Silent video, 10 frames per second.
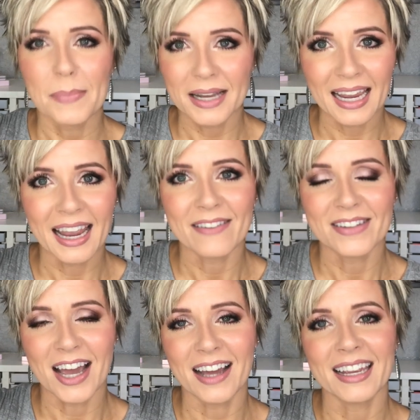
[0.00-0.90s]
but I have
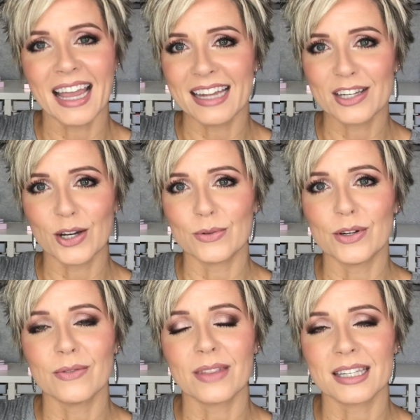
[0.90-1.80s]
not yet
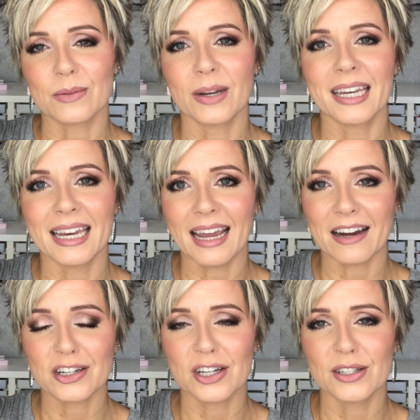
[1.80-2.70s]
shown you this one in
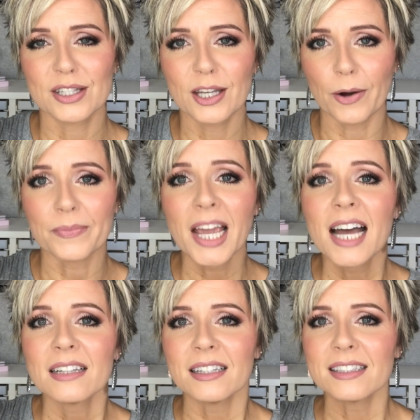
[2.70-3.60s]
action. So
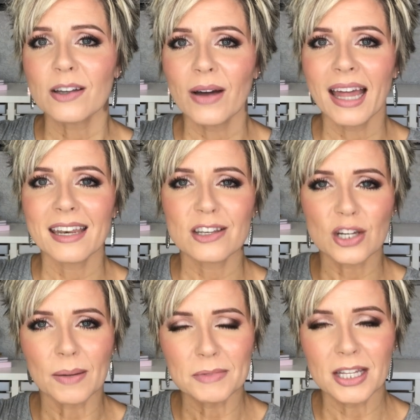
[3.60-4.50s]
let's go ahead and
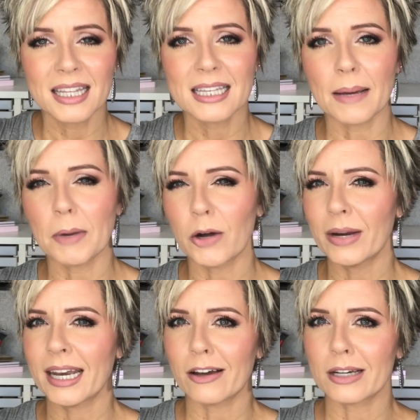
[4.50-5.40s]
jump to the demo
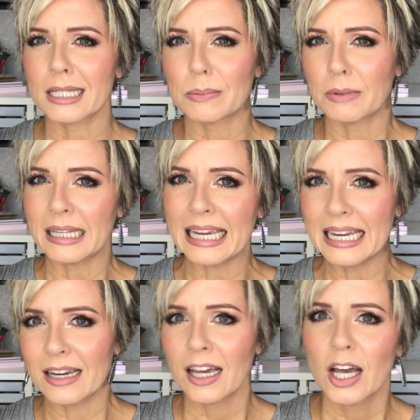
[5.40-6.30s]
and I'll
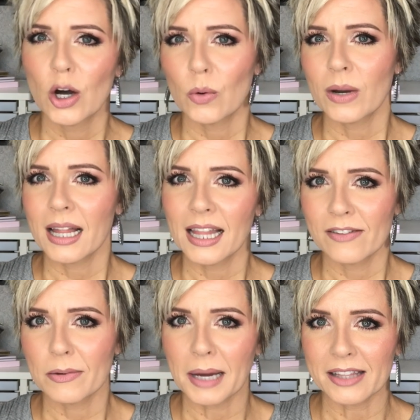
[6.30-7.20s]
explain what I
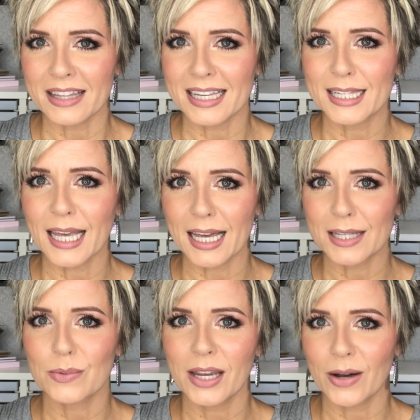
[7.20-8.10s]
love about this
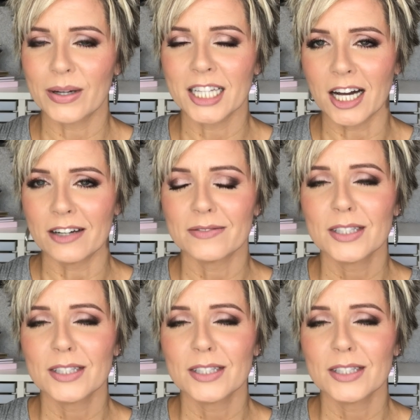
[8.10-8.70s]
as we go along.